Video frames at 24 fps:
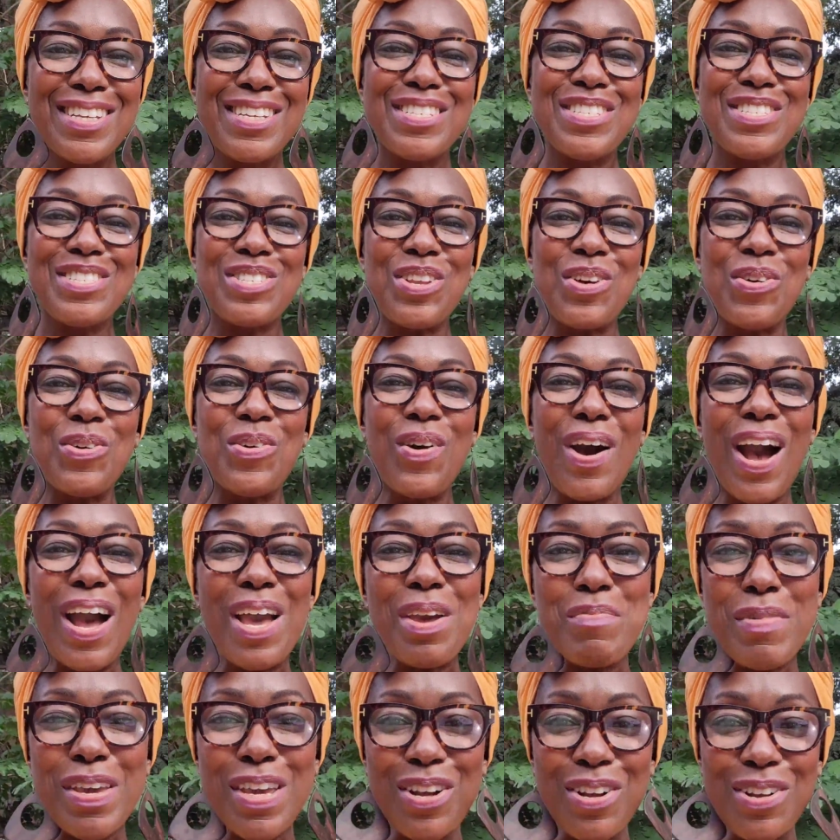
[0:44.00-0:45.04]
So
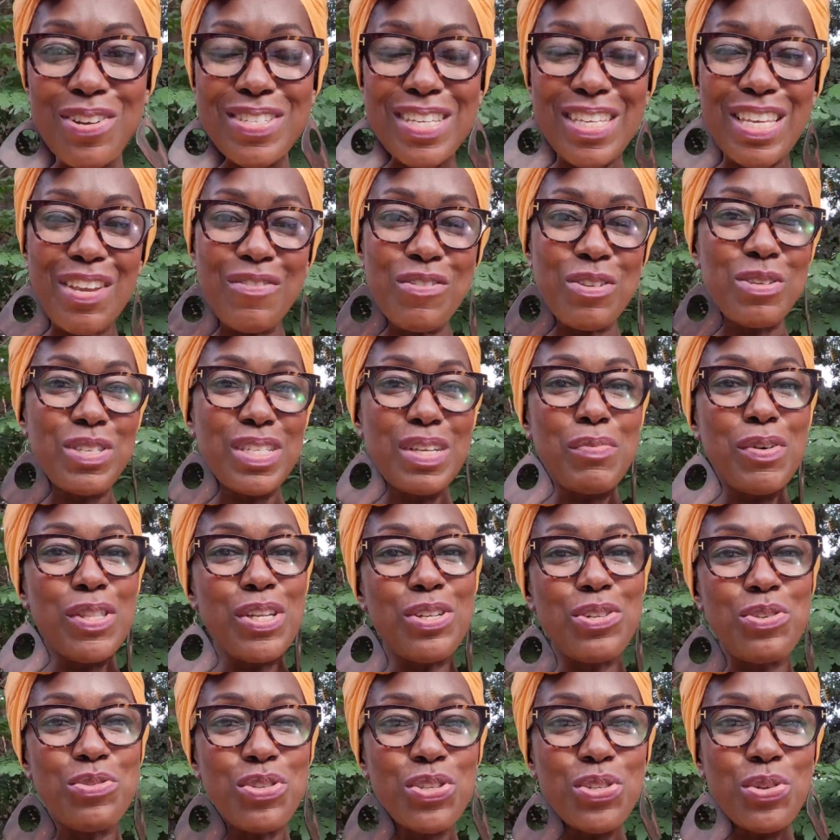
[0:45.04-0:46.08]
I'm here to give you some of the
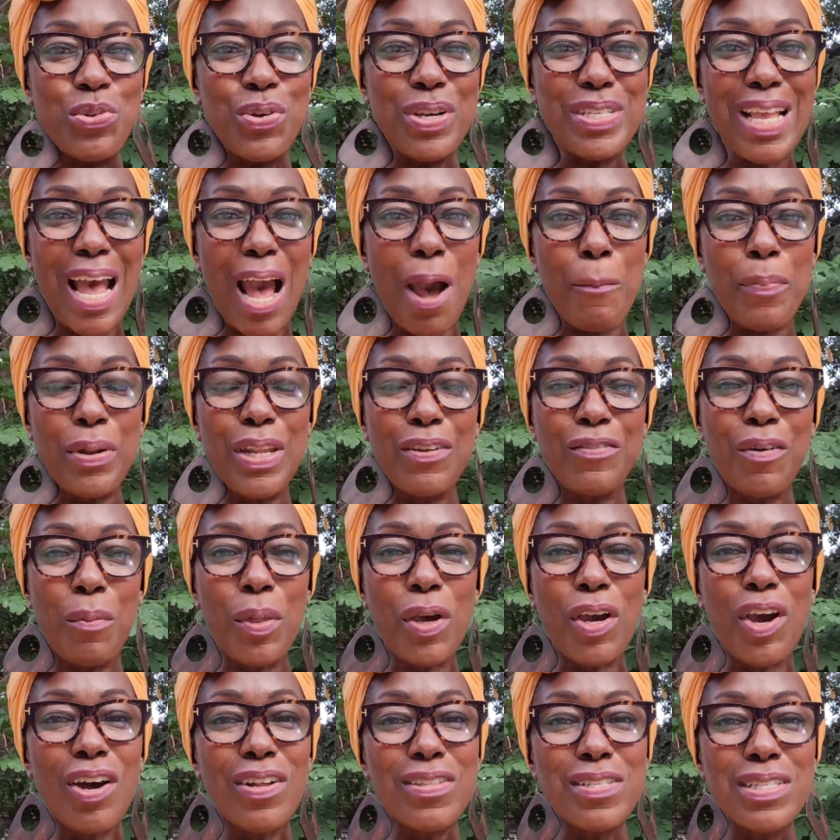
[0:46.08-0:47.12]
news stories happening from
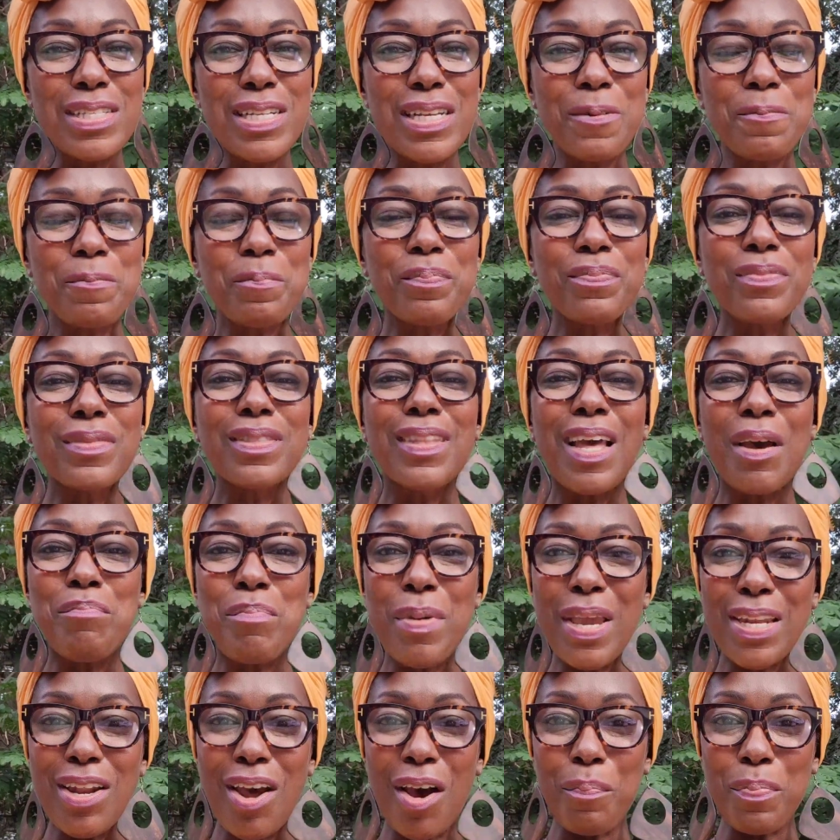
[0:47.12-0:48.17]
the continent that
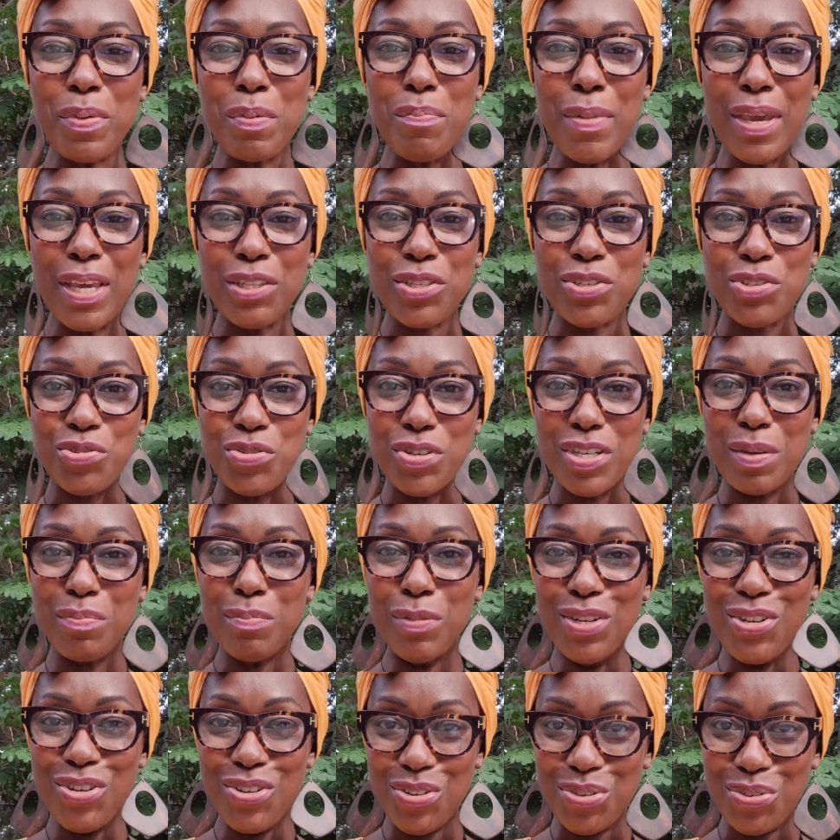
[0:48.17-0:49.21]
may not be
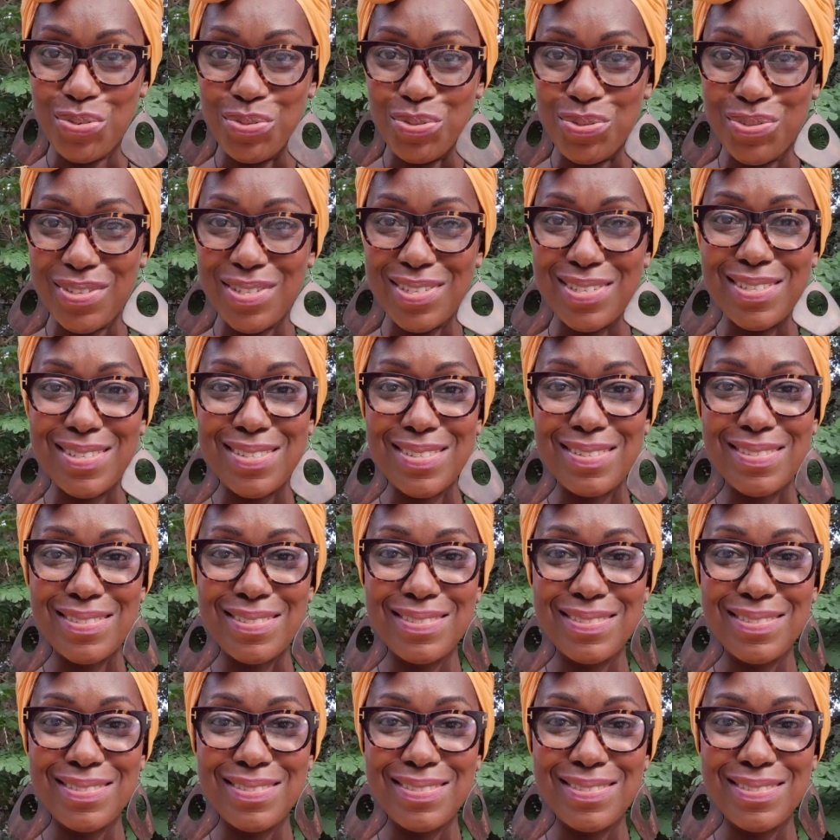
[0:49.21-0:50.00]
mainstream news.